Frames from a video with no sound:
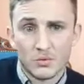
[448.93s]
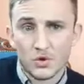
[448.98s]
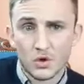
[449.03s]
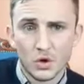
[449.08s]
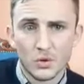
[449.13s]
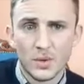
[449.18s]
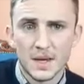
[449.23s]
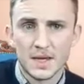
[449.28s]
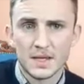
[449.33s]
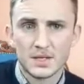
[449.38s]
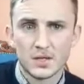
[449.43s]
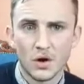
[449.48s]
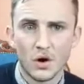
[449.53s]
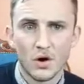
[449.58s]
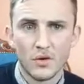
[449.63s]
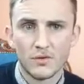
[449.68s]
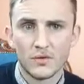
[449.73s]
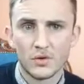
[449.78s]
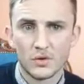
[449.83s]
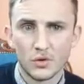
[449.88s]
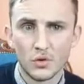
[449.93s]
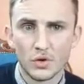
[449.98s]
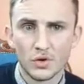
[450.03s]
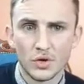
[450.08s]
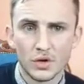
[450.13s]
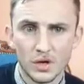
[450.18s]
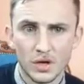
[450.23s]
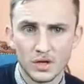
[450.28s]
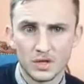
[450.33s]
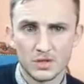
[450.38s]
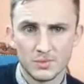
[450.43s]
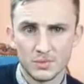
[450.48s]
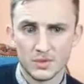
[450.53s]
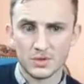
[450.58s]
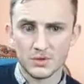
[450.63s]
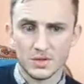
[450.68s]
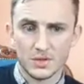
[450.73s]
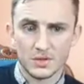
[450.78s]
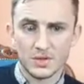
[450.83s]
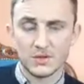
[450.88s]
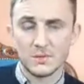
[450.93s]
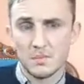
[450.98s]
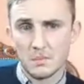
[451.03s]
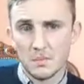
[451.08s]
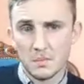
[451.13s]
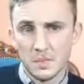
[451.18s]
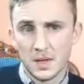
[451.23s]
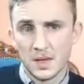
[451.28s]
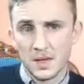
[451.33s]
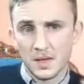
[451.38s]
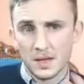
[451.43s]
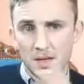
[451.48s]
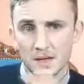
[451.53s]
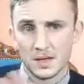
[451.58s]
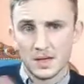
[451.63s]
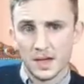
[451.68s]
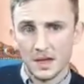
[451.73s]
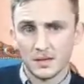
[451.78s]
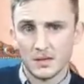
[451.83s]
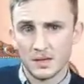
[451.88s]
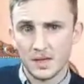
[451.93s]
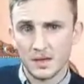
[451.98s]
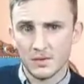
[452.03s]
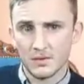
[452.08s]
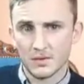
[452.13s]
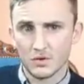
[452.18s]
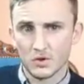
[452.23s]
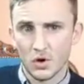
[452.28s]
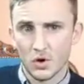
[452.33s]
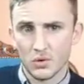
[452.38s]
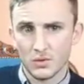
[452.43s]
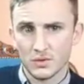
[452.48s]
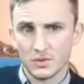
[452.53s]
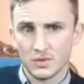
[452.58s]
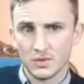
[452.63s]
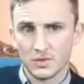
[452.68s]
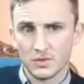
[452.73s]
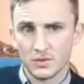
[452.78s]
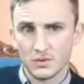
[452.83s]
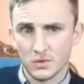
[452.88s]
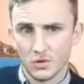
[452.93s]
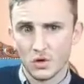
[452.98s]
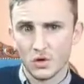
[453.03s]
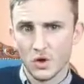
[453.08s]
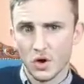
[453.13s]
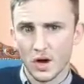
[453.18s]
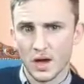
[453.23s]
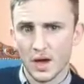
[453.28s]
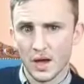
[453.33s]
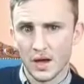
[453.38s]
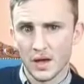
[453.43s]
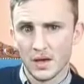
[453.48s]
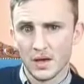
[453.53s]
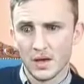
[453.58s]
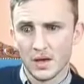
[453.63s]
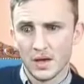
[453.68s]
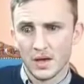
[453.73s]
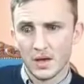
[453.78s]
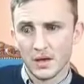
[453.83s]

two ways of growing your customers is get results, do a lot of